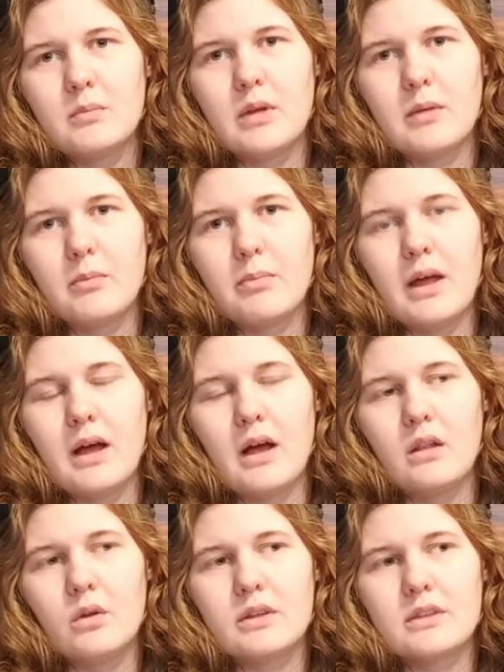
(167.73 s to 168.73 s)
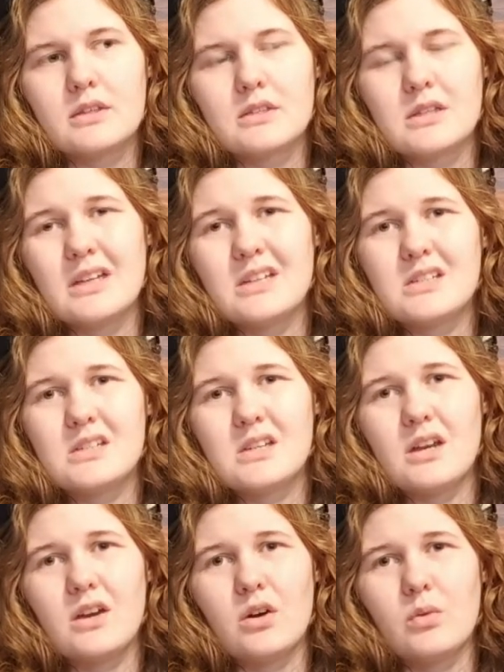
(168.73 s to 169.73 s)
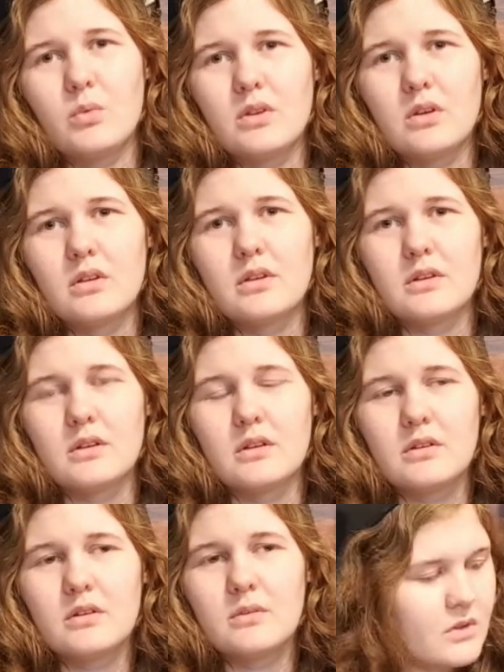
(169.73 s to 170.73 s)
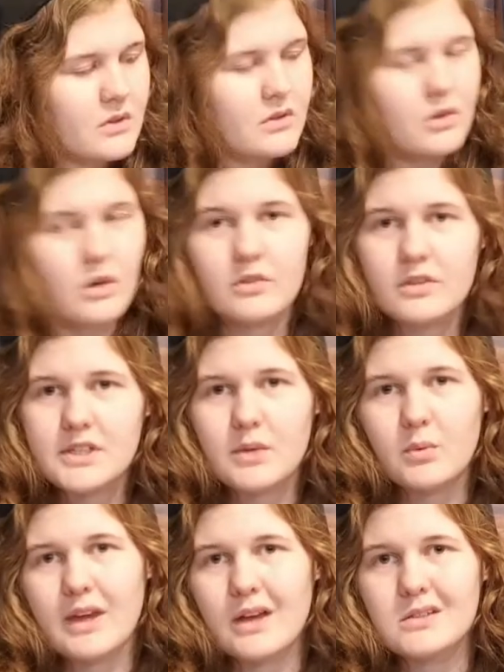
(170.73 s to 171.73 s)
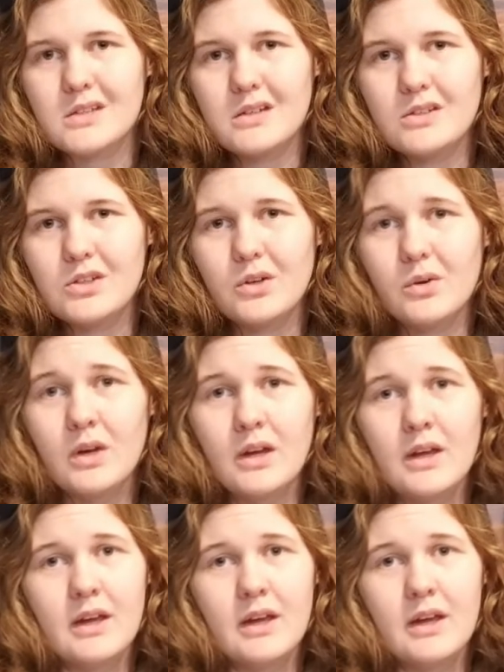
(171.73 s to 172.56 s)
blah blah blah, look at this list here with all the countries that we can't send to.